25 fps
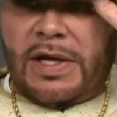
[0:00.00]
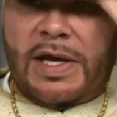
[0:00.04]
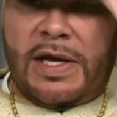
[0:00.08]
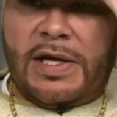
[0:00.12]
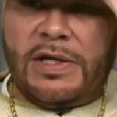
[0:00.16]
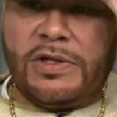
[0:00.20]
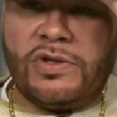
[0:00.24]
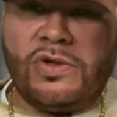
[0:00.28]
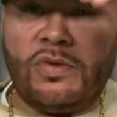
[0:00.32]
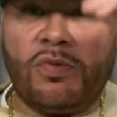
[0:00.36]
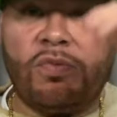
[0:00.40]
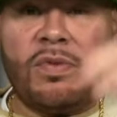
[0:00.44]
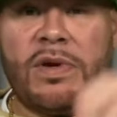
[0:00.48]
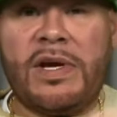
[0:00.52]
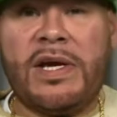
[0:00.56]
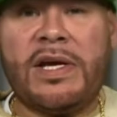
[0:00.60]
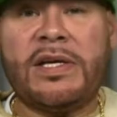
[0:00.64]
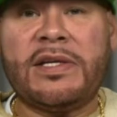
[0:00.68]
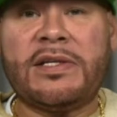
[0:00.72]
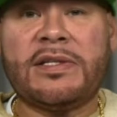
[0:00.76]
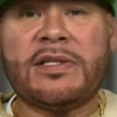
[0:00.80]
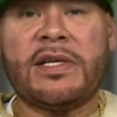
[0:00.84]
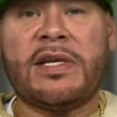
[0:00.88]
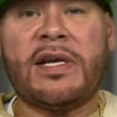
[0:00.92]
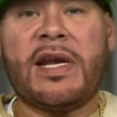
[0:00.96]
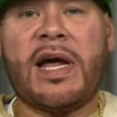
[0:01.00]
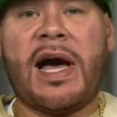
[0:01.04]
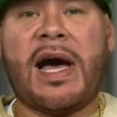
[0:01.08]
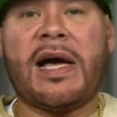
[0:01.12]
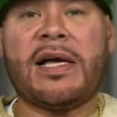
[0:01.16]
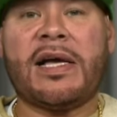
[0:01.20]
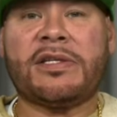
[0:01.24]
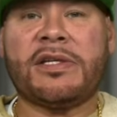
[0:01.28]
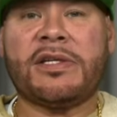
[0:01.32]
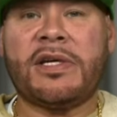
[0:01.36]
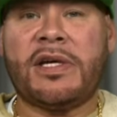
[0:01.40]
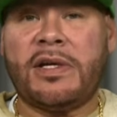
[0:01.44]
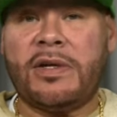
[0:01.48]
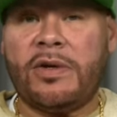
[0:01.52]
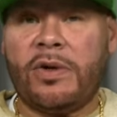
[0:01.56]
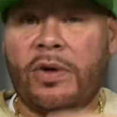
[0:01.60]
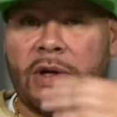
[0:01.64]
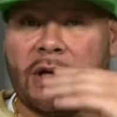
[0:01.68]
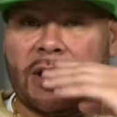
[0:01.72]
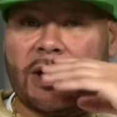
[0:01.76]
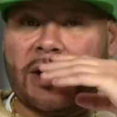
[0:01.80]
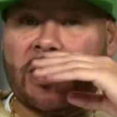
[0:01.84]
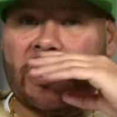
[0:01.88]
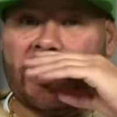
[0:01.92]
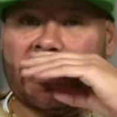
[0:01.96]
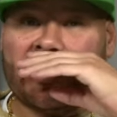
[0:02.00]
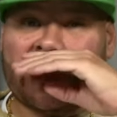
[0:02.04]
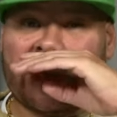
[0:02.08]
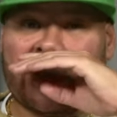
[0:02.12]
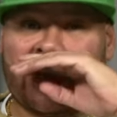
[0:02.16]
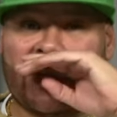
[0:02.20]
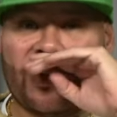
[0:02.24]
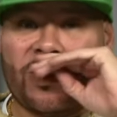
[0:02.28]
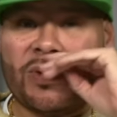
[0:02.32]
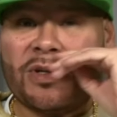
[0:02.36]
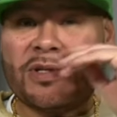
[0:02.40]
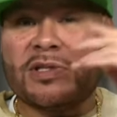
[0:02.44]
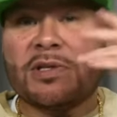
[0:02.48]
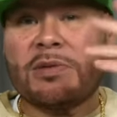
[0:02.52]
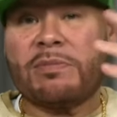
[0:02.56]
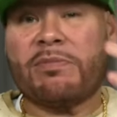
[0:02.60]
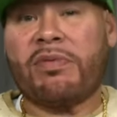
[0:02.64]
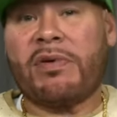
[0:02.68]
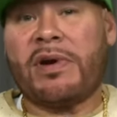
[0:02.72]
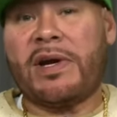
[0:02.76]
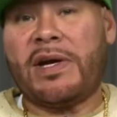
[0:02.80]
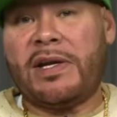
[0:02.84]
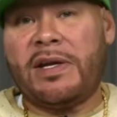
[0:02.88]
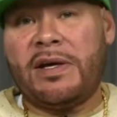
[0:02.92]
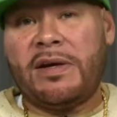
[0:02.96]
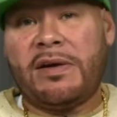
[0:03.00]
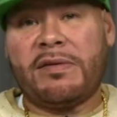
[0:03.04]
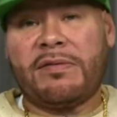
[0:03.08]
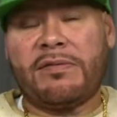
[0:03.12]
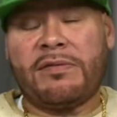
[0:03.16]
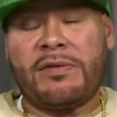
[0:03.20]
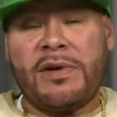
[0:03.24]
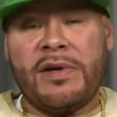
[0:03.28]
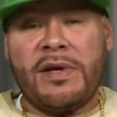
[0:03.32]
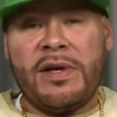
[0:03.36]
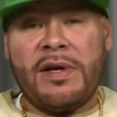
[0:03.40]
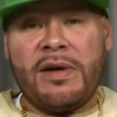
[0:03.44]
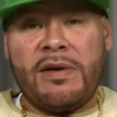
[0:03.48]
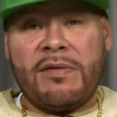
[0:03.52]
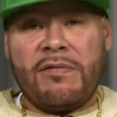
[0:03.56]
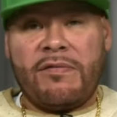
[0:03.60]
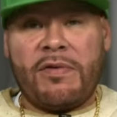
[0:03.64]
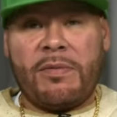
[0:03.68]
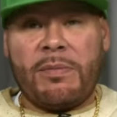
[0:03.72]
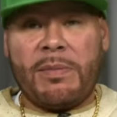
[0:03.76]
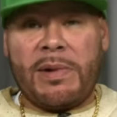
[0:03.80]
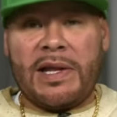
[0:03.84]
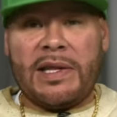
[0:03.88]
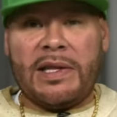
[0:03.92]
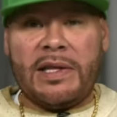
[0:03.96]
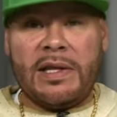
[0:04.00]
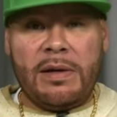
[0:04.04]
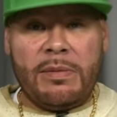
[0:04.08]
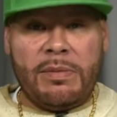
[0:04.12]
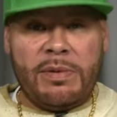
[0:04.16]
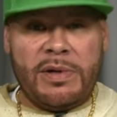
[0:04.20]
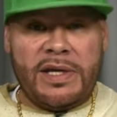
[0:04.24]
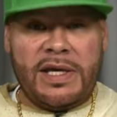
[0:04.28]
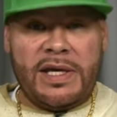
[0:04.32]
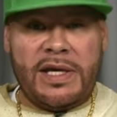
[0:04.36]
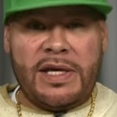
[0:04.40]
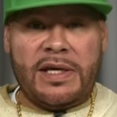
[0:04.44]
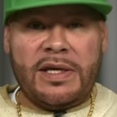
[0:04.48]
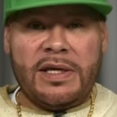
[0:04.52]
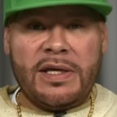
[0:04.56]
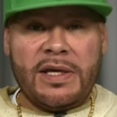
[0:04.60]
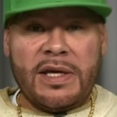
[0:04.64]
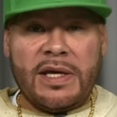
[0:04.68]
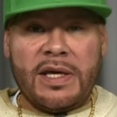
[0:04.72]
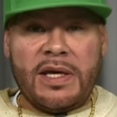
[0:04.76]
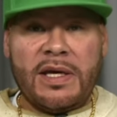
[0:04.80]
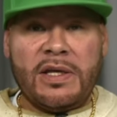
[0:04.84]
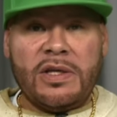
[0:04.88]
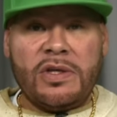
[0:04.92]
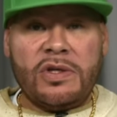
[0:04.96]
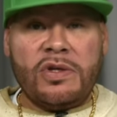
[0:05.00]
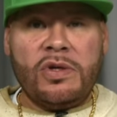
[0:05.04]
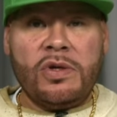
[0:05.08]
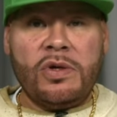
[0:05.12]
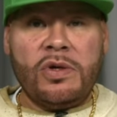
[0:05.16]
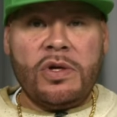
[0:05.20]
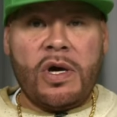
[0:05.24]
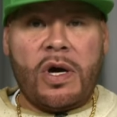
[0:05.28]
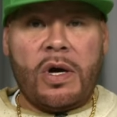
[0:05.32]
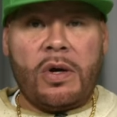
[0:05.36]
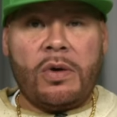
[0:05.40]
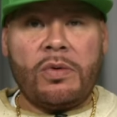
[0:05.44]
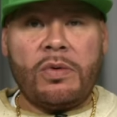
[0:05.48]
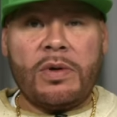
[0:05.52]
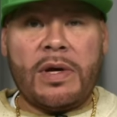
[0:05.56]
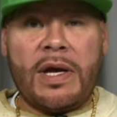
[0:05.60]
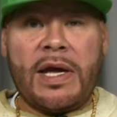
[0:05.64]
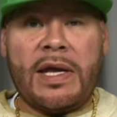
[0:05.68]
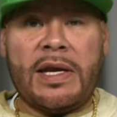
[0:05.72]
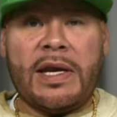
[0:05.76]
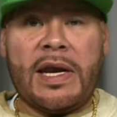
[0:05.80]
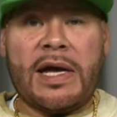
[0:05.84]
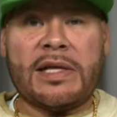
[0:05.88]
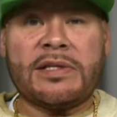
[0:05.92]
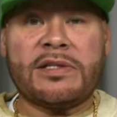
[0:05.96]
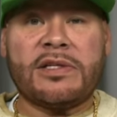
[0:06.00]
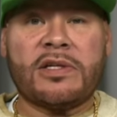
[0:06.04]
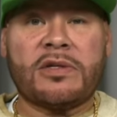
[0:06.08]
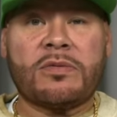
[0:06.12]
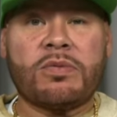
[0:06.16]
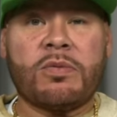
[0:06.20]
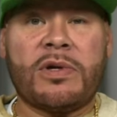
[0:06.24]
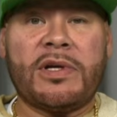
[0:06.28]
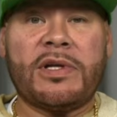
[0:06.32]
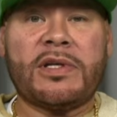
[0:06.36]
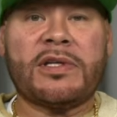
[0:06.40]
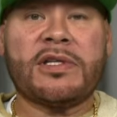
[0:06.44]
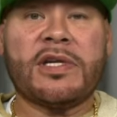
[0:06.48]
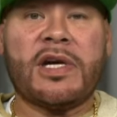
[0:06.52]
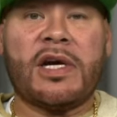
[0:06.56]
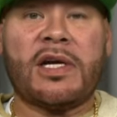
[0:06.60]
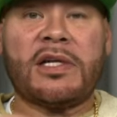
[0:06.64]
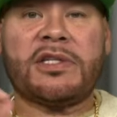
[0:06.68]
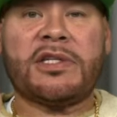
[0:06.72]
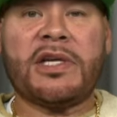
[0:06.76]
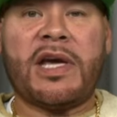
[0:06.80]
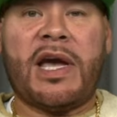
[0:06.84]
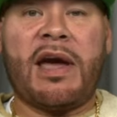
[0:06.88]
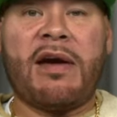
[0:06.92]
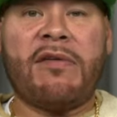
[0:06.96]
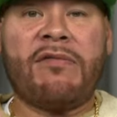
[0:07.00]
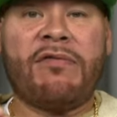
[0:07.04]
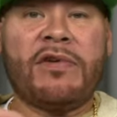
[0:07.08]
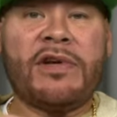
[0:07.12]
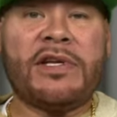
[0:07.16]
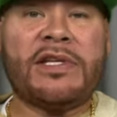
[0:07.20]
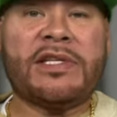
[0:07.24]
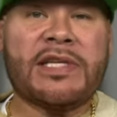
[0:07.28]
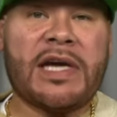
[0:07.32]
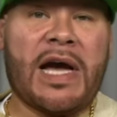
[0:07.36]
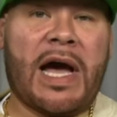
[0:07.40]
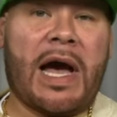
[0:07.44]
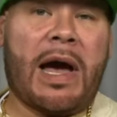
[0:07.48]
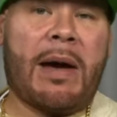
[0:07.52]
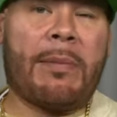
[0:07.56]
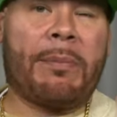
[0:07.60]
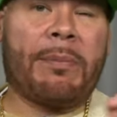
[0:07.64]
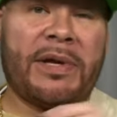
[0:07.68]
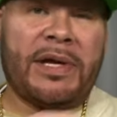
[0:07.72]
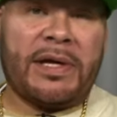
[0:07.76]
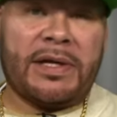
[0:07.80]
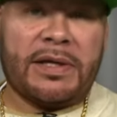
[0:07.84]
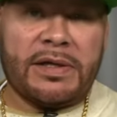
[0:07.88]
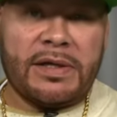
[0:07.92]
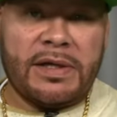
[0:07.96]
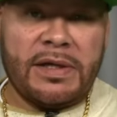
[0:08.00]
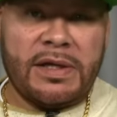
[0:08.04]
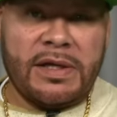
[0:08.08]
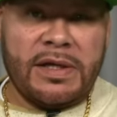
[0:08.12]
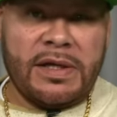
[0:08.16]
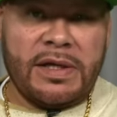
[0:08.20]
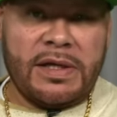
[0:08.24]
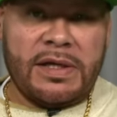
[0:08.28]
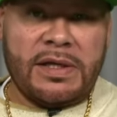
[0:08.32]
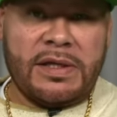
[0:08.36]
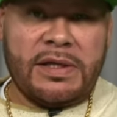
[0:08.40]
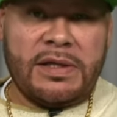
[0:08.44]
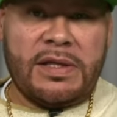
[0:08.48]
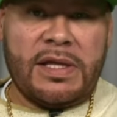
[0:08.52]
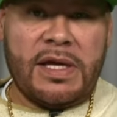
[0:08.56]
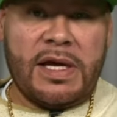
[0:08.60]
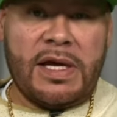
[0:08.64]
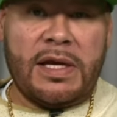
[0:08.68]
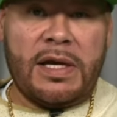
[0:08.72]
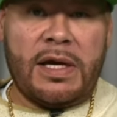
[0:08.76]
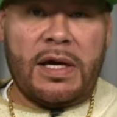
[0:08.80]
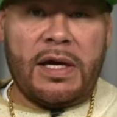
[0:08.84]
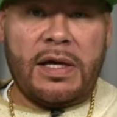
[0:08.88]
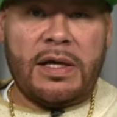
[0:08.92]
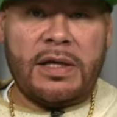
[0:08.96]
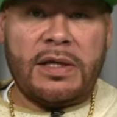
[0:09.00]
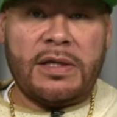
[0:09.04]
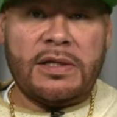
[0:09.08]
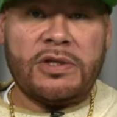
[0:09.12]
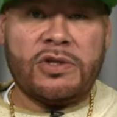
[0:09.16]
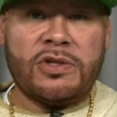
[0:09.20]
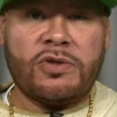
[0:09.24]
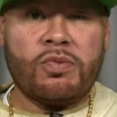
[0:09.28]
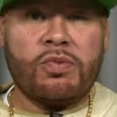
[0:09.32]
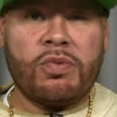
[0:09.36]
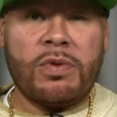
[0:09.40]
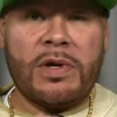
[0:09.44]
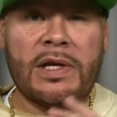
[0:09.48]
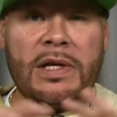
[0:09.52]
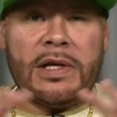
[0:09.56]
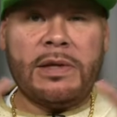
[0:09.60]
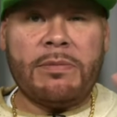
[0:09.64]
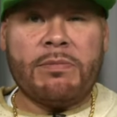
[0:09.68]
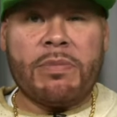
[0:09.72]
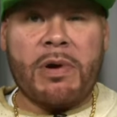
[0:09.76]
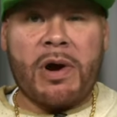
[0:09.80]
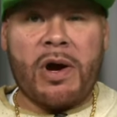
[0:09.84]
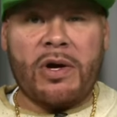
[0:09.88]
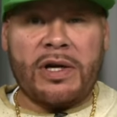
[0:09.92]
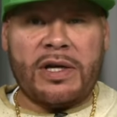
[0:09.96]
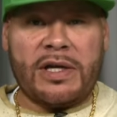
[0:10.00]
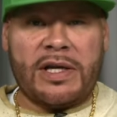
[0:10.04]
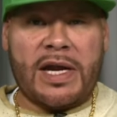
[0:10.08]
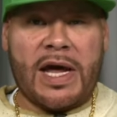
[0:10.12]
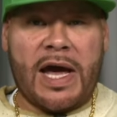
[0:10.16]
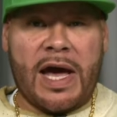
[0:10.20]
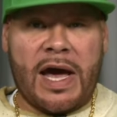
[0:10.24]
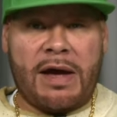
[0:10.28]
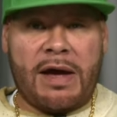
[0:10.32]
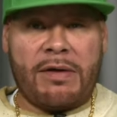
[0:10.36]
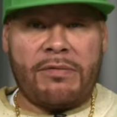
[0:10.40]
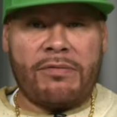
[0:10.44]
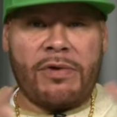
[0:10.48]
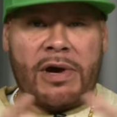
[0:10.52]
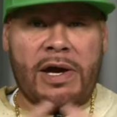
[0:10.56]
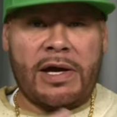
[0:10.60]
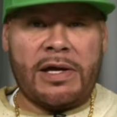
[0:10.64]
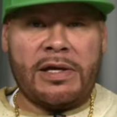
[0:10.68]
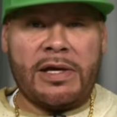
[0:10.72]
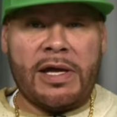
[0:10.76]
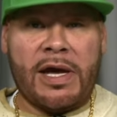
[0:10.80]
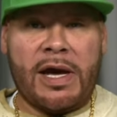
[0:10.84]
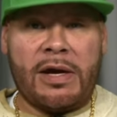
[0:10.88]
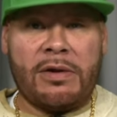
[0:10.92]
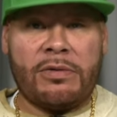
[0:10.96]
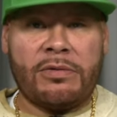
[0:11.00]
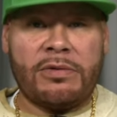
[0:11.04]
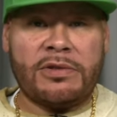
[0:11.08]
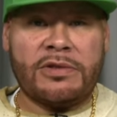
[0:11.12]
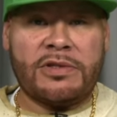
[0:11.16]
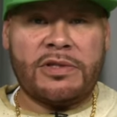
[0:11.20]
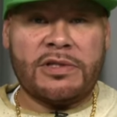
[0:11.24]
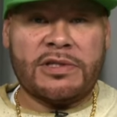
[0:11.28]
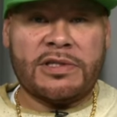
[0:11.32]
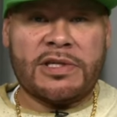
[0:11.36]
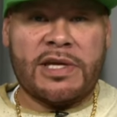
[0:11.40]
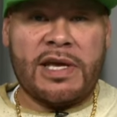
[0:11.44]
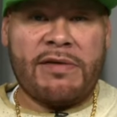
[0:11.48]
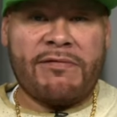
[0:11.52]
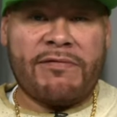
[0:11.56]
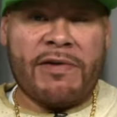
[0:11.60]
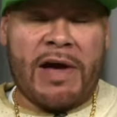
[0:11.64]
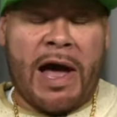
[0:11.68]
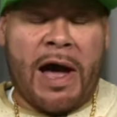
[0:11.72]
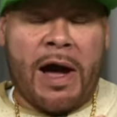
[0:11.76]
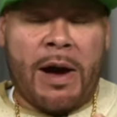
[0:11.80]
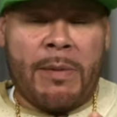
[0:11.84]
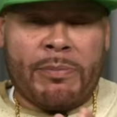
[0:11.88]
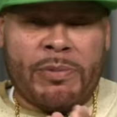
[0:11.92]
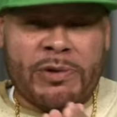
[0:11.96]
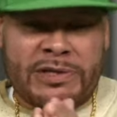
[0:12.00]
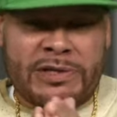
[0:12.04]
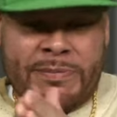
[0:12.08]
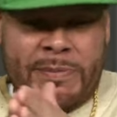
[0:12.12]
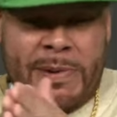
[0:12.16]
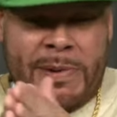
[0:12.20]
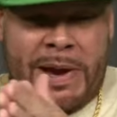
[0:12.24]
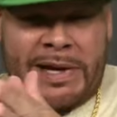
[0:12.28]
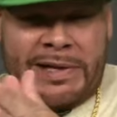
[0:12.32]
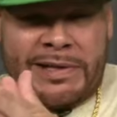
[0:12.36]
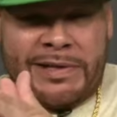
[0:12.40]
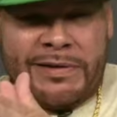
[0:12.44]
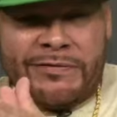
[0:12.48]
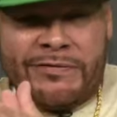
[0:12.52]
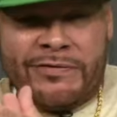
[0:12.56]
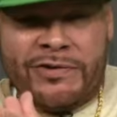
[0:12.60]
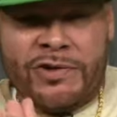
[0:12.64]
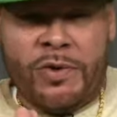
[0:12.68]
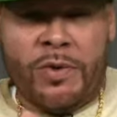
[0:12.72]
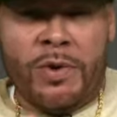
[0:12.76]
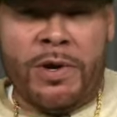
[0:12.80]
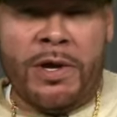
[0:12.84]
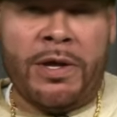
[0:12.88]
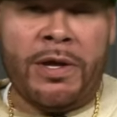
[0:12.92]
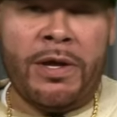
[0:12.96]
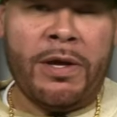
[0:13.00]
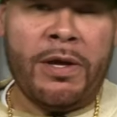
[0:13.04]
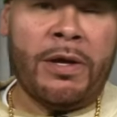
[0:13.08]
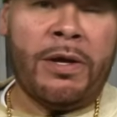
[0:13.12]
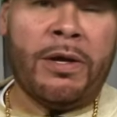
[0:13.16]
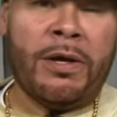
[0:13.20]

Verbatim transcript: Angel Reese and Naja and all the girls are doing Sabrina from my Liberty, you know, and I just want to touch every topic that uh, is really burning hot right now and just give our perspective to it.